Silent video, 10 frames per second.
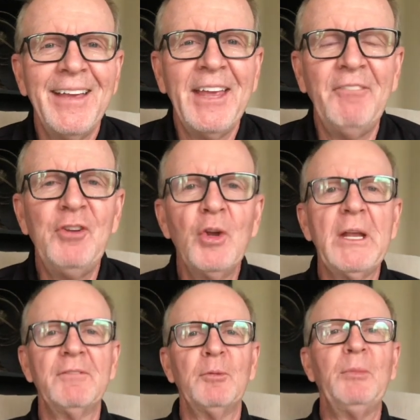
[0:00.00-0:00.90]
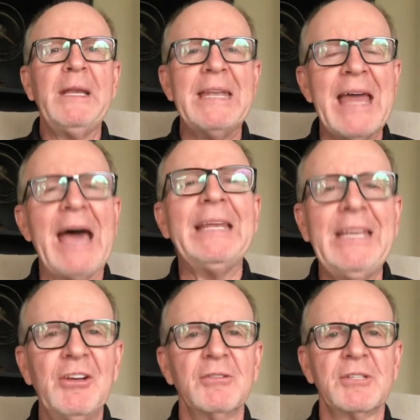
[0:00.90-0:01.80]
If you live to be 90
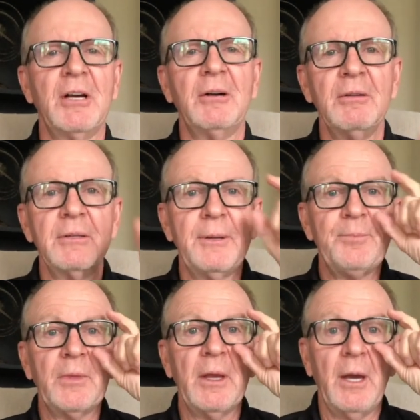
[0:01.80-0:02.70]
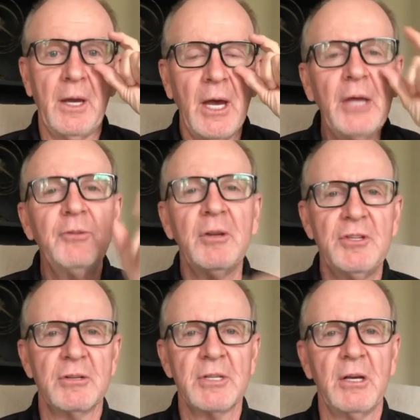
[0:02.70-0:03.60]
years old, 100
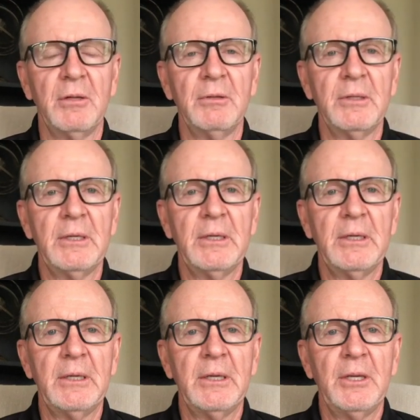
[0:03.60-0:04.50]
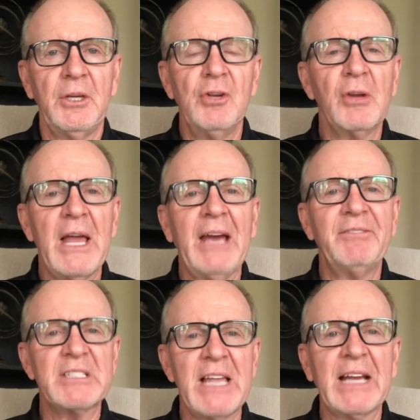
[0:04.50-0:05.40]
years old, your life
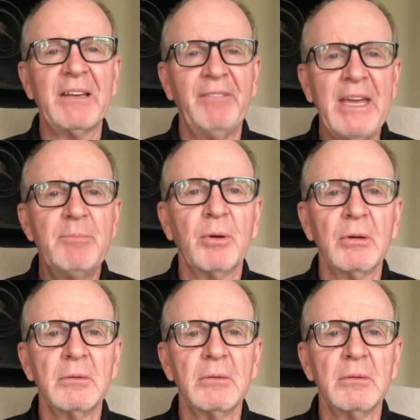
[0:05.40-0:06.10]
is like a vapor.